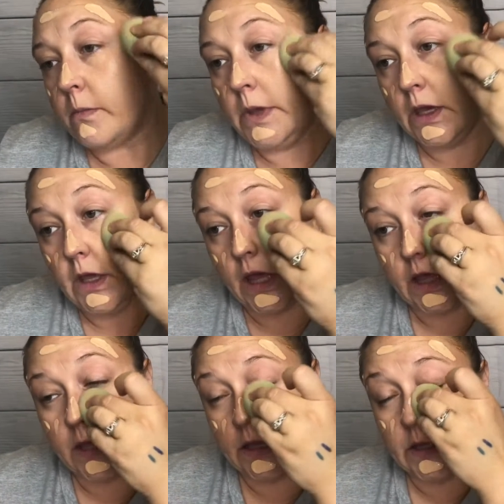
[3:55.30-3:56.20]

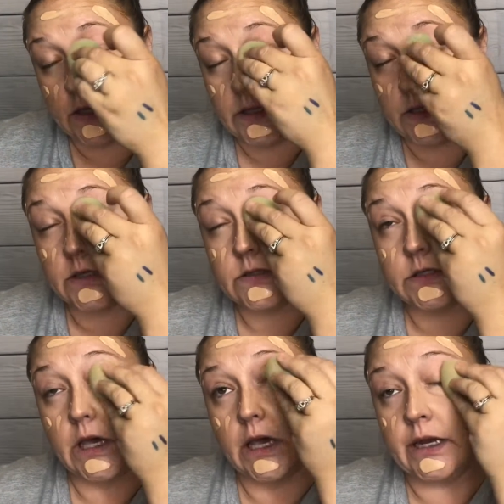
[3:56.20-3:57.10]

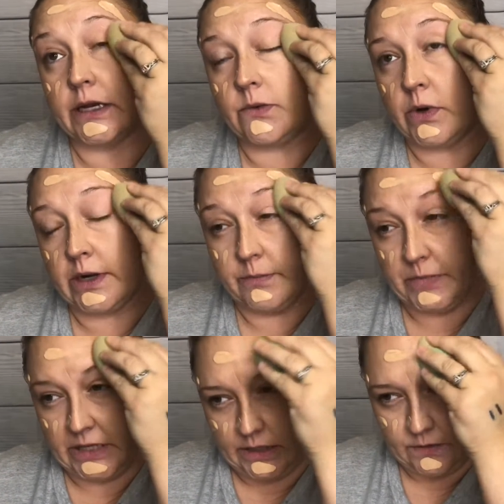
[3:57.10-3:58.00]
because I didn't want to
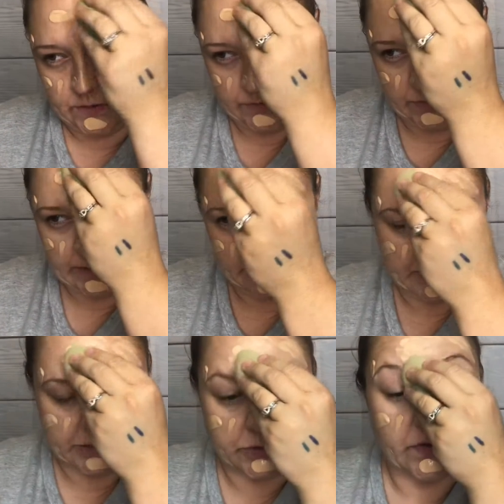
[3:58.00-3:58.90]
be the only one in the
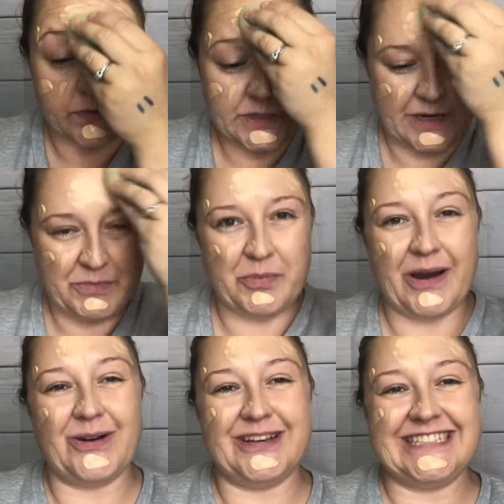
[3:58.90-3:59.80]
picture that was not
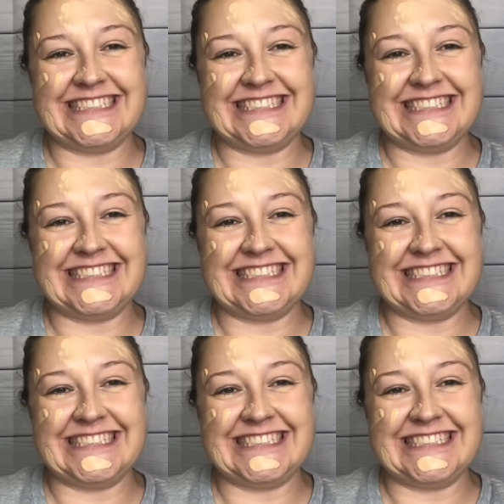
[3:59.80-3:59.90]
prepared.